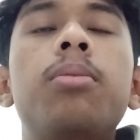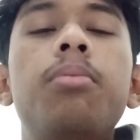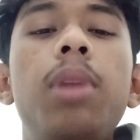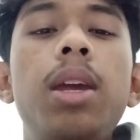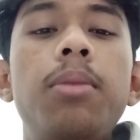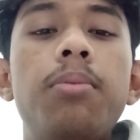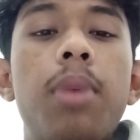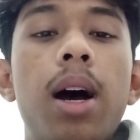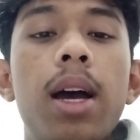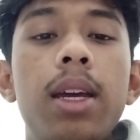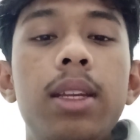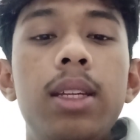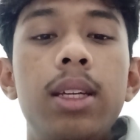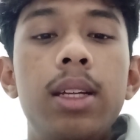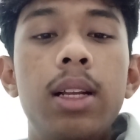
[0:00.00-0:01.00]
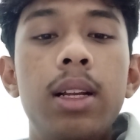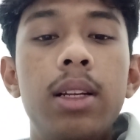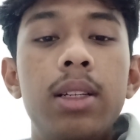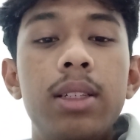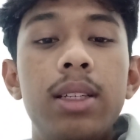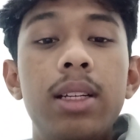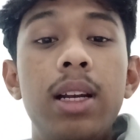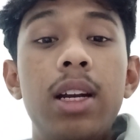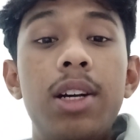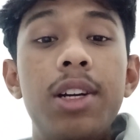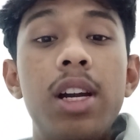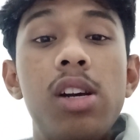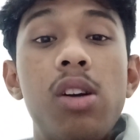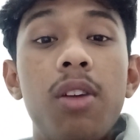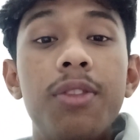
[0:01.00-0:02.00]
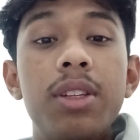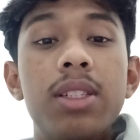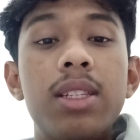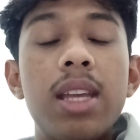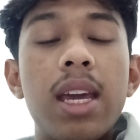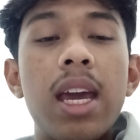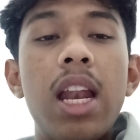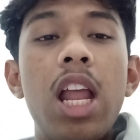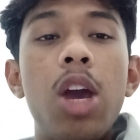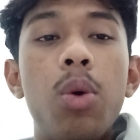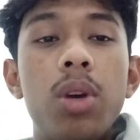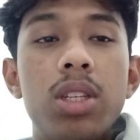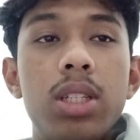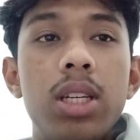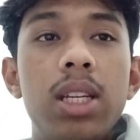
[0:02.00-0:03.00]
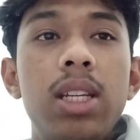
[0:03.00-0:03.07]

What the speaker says: made by the learner of the second language,